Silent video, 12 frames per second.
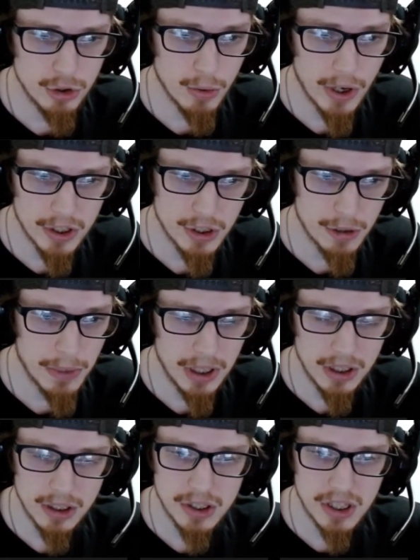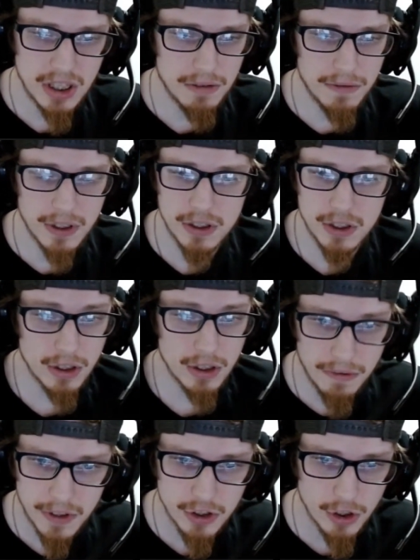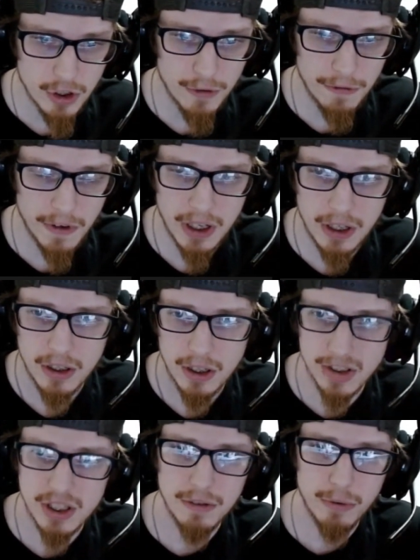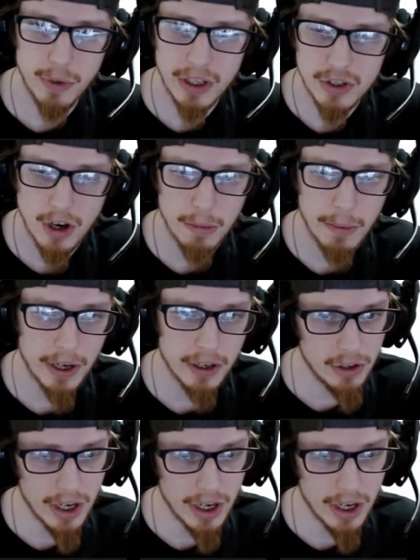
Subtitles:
want to submit and see if it's a good fit and see if we can talk about it,